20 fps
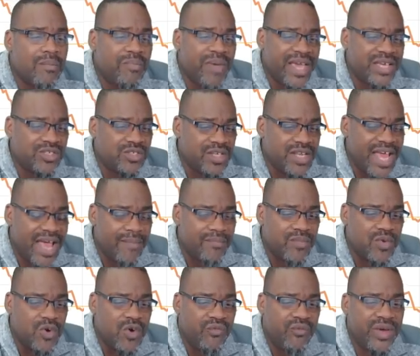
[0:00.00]
Based on that
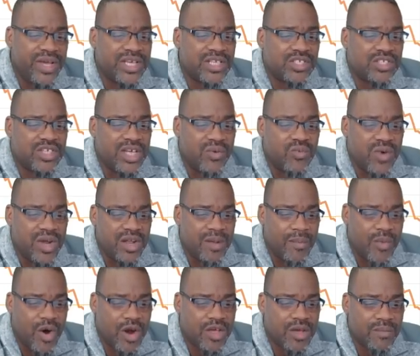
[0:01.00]
move, we can see when
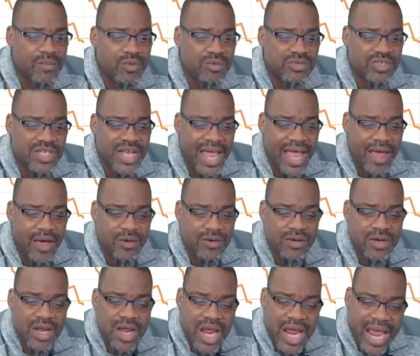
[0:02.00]
the market moves
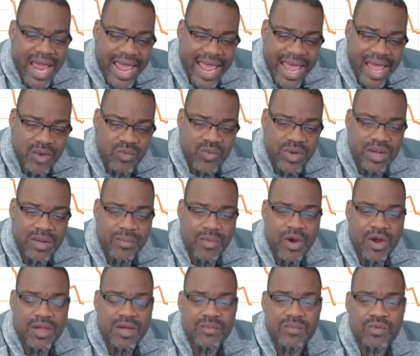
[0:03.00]
down and when the
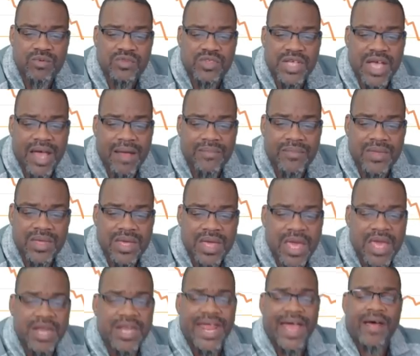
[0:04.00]
market moves up.
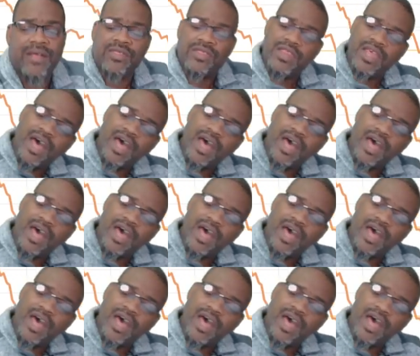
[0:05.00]
Now, the